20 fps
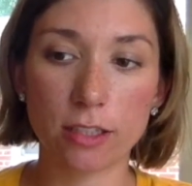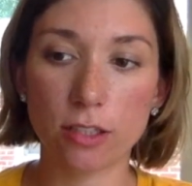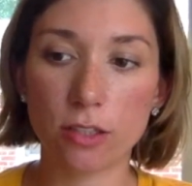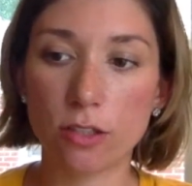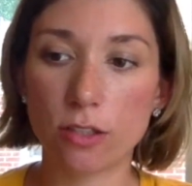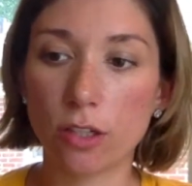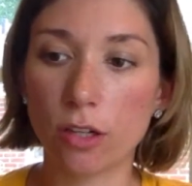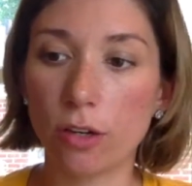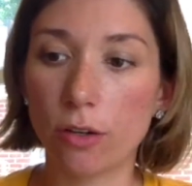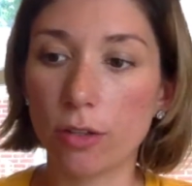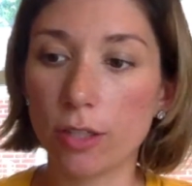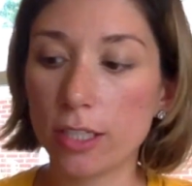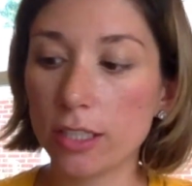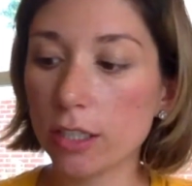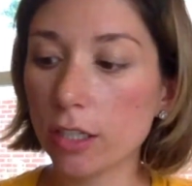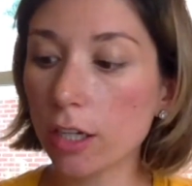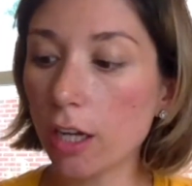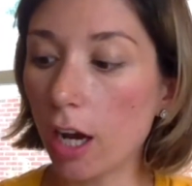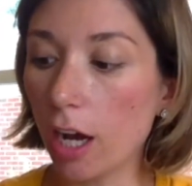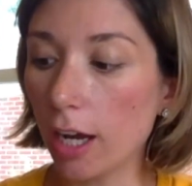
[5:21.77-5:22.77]
So these are
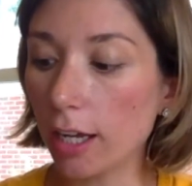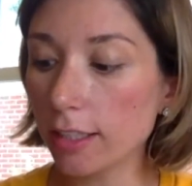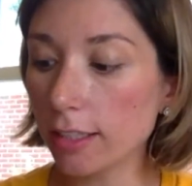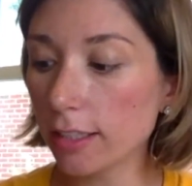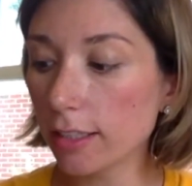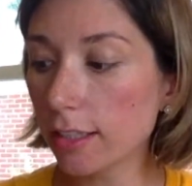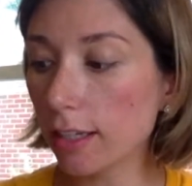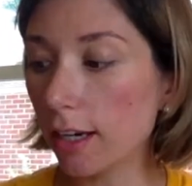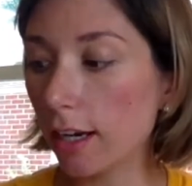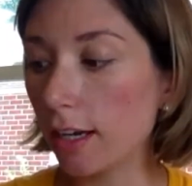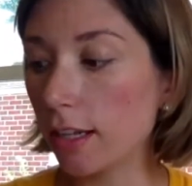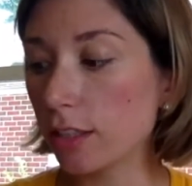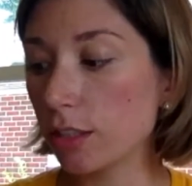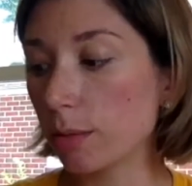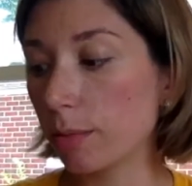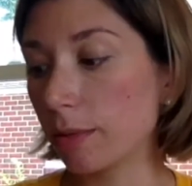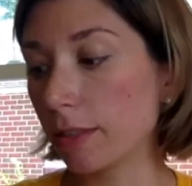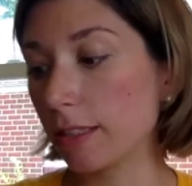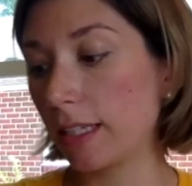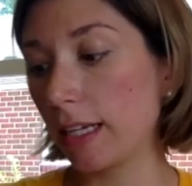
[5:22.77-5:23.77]
cotton, 100%
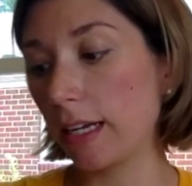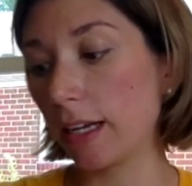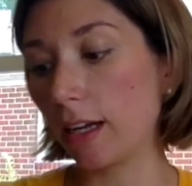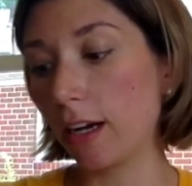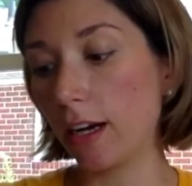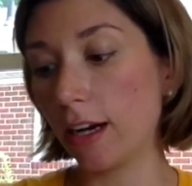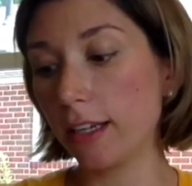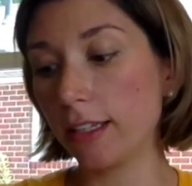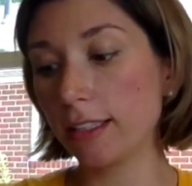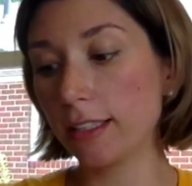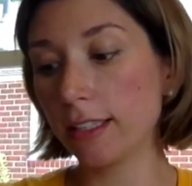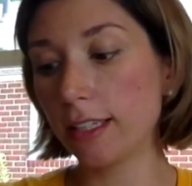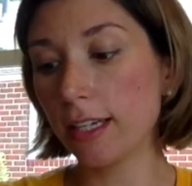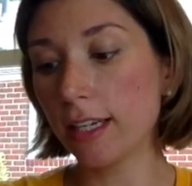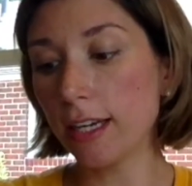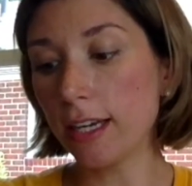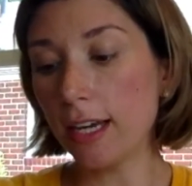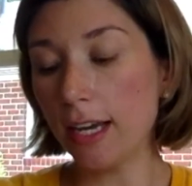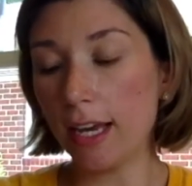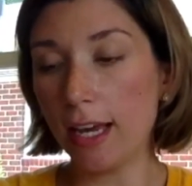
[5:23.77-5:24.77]
cotton,
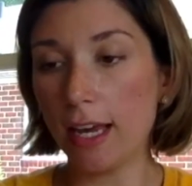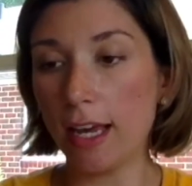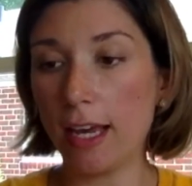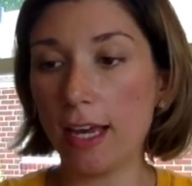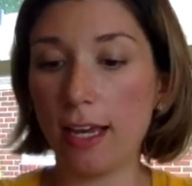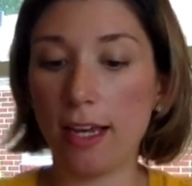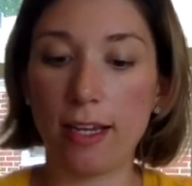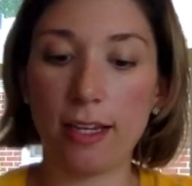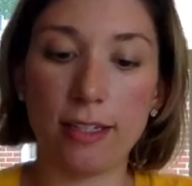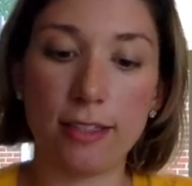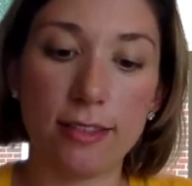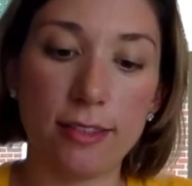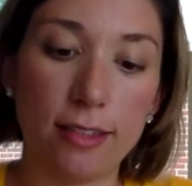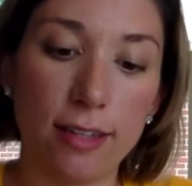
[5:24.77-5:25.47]
and